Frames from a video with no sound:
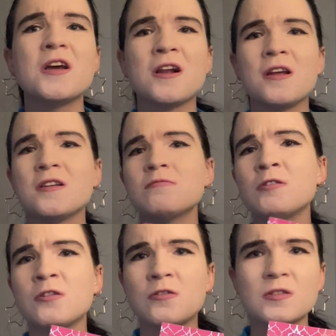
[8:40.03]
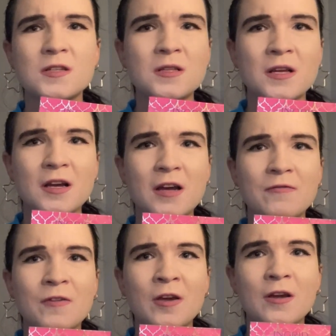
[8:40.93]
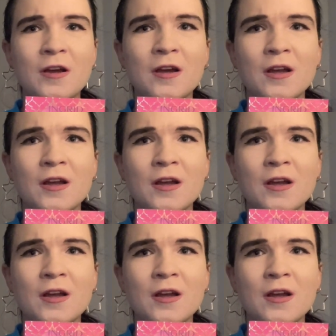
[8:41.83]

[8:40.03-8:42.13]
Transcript: Like this one costed like I think